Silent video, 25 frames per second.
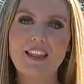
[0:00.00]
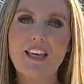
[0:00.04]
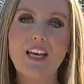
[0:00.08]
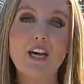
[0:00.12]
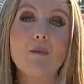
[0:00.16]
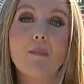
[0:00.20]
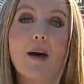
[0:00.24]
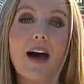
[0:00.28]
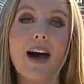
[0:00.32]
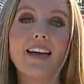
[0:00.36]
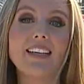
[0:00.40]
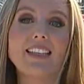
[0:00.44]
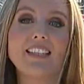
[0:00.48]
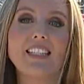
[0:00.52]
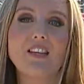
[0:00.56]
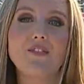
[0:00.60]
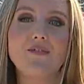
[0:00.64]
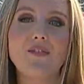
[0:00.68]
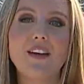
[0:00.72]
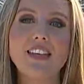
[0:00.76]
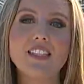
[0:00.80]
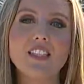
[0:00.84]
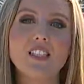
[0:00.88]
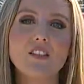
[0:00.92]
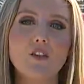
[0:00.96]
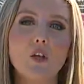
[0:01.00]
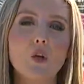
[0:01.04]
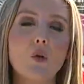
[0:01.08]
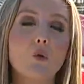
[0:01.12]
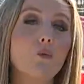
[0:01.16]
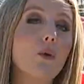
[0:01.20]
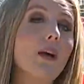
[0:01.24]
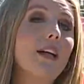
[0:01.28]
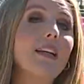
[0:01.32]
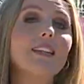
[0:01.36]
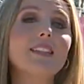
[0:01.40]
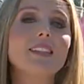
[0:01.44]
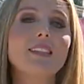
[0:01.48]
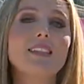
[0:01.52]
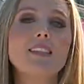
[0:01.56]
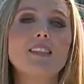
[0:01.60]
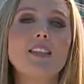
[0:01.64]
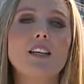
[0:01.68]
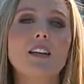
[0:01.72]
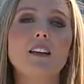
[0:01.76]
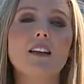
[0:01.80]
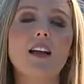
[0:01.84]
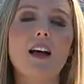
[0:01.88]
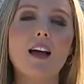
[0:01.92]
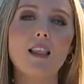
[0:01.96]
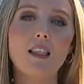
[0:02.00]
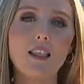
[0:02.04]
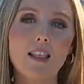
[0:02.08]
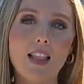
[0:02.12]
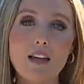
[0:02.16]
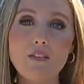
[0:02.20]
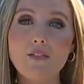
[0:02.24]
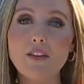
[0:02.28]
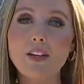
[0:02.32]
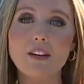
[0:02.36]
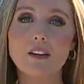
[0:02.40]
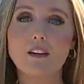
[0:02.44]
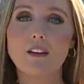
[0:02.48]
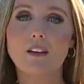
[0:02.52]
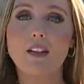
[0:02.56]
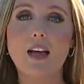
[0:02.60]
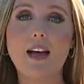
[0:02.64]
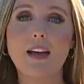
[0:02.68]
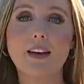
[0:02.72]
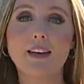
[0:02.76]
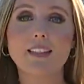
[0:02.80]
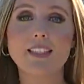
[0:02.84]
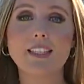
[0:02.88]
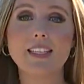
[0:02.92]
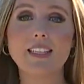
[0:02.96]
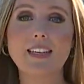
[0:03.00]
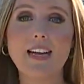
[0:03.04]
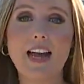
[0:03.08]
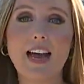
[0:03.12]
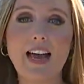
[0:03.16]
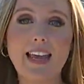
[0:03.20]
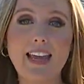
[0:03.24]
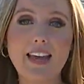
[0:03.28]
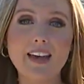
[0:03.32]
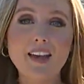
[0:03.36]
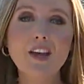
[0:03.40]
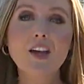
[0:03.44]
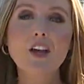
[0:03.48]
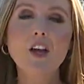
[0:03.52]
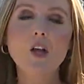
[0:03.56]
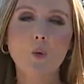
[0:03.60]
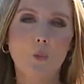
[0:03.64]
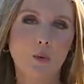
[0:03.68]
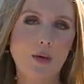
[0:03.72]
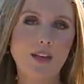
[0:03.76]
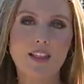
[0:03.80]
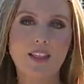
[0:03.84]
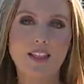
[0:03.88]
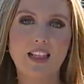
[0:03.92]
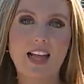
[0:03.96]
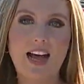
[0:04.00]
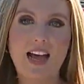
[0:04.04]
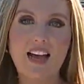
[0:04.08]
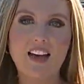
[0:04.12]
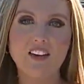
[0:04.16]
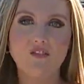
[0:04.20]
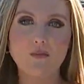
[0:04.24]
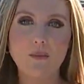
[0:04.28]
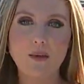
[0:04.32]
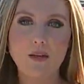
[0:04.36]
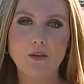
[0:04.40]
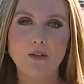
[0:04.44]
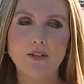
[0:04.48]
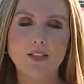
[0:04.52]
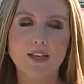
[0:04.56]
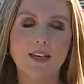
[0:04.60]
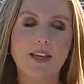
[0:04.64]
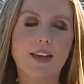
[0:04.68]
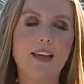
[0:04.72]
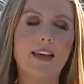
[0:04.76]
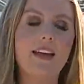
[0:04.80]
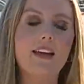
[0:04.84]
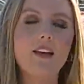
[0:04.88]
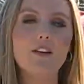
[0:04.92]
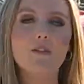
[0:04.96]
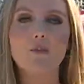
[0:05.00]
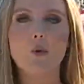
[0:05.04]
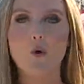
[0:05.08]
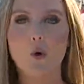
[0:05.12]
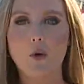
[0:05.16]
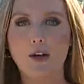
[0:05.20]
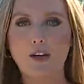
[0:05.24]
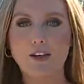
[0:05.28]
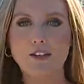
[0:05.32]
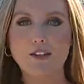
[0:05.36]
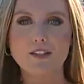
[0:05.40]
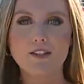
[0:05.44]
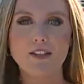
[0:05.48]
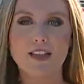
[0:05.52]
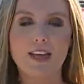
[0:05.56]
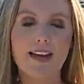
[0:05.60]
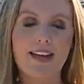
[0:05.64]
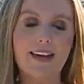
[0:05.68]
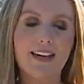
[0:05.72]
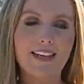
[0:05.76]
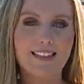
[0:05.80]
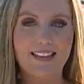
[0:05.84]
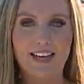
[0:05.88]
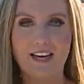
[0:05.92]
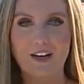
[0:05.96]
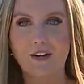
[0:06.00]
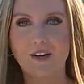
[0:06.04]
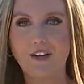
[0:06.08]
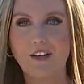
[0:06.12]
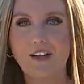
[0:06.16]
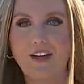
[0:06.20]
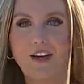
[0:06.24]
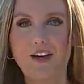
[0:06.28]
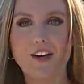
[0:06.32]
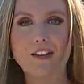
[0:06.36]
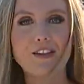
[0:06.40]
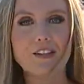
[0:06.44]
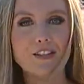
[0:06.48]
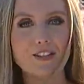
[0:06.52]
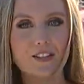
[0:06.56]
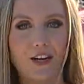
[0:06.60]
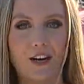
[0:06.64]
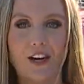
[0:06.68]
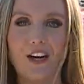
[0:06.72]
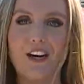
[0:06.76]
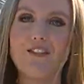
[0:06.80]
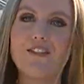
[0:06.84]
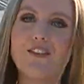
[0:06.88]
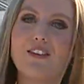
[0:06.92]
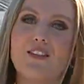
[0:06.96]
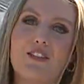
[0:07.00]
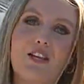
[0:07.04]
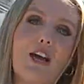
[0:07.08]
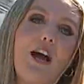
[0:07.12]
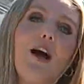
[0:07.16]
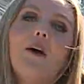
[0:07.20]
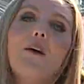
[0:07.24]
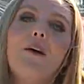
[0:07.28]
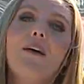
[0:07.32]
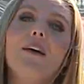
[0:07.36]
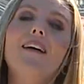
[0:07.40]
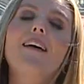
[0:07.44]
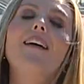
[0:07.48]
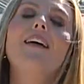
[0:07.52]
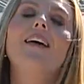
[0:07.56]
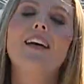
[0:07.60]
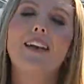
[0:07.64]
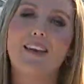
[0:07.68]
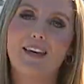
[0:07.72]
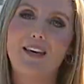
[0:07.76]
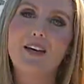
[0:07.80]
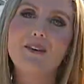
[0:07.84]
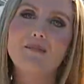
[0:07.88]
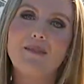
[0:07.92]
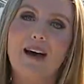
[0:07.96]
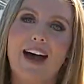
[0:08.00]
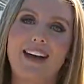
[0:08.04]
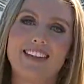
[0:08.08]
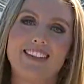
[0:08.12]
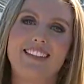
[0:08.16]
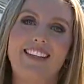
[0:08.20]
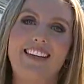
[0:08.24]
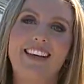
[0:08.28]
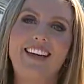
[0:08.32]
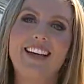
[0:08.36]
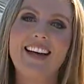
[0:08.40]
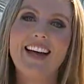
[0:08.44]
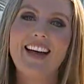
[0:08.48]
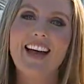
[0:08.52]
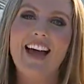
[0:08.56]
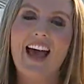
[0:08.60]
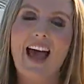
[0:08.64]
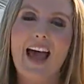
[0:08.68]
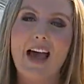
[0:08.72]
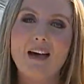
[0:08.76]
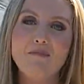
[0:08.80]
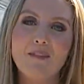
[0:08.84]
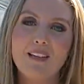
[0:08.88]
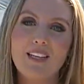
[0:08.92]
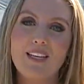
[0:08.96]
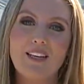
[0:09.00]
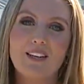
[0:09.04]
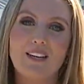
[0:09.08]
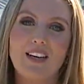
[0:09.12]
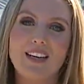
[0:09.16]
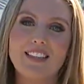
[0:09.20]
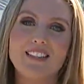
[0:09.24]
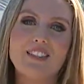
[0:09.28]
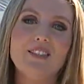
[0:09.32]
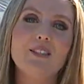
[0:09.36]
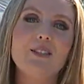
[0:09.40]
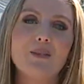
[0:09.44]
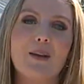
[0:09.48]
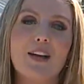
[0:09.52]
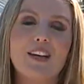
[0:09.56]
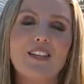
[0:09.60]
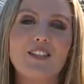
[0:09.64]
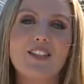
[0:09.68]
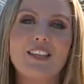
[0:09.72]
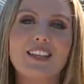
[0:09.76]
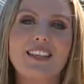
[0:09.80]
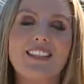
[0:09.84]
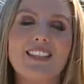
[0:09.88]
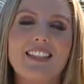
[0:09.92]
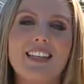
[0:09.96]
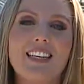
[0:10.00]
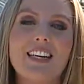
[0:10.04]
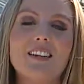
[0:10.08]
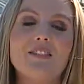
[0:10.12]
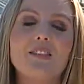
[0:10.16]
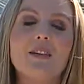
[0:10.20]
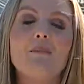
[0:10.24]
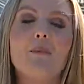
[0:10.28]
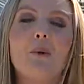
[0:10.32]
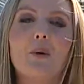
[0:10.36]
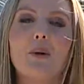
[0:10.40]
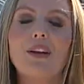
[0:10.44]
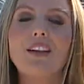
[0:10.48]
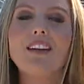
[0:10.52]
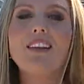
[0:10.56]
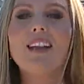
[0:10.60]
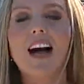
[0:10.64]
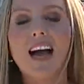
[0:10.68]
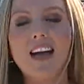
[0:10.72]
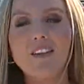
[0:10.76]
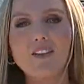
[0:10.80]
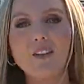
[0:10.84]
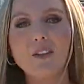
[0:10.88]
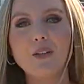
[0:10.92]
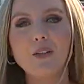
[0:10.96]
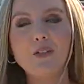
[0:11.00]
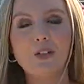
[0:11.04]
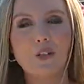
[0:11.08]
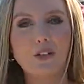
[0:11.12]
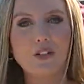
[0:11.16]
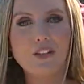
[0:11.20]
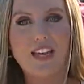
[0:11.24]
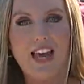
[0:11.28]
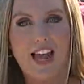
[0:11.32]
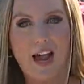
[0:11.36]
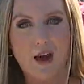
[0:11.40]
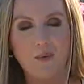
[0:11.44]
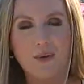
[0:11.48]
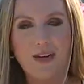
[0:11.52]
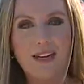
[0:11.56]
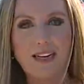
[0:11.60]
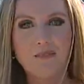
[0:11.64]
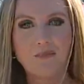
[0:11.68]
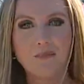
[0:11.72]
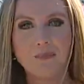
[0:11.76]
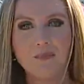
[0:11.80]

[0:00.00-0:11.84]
Kielbasi Festival runs until 11 o'clock tonight with live music and, of course, like I said earlier, the star of the show, Kielbasi. Emily Kress, Newswatch 16, reporting live in Luzerne County.